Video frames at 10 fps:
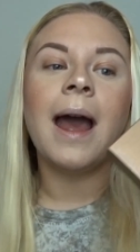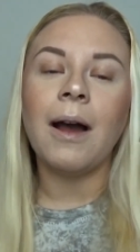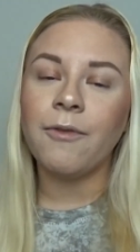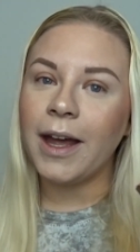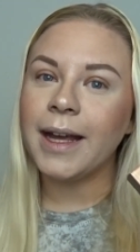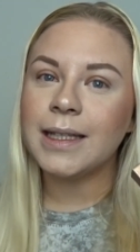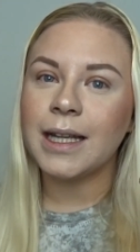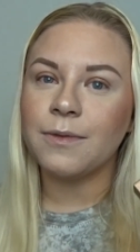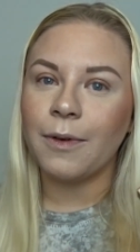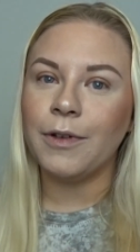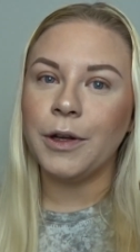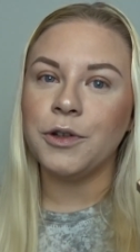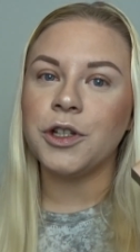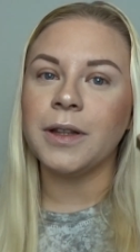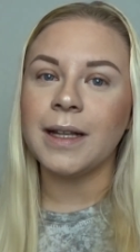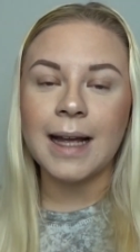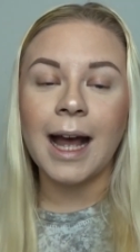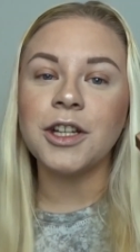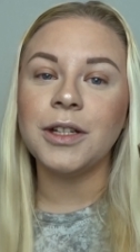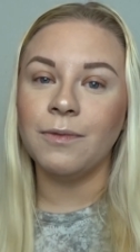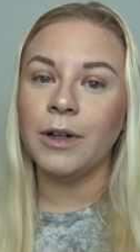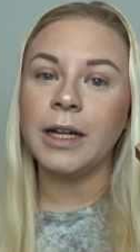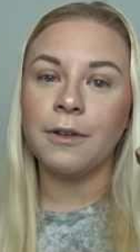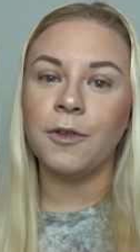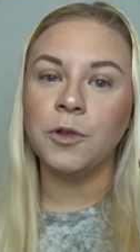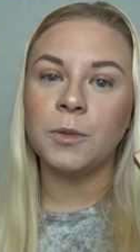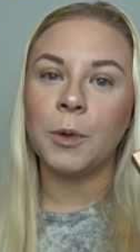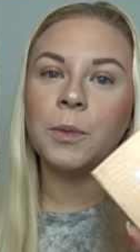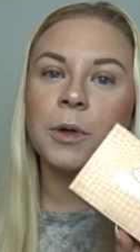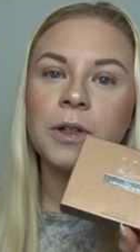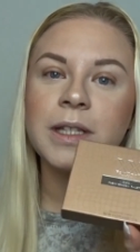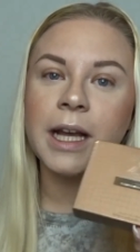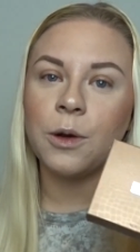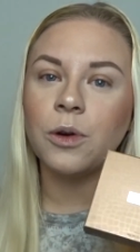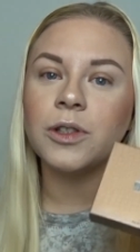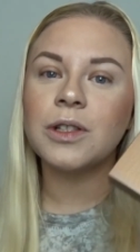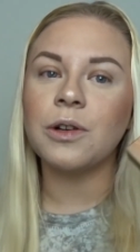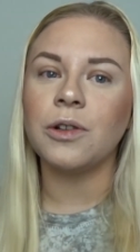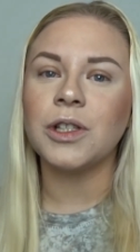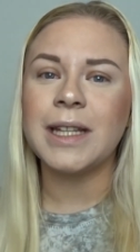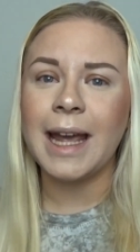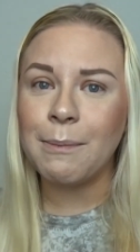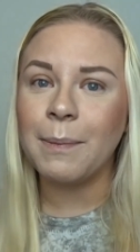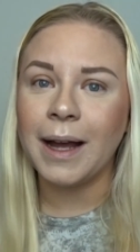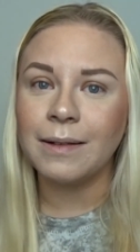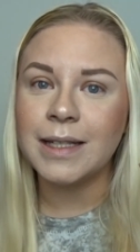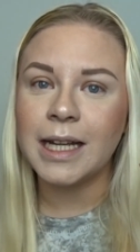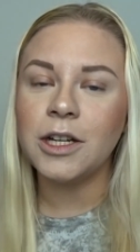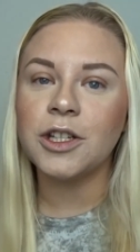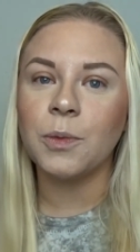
And for XX Revolution, that's actually really affordable because their quads cost £10 each.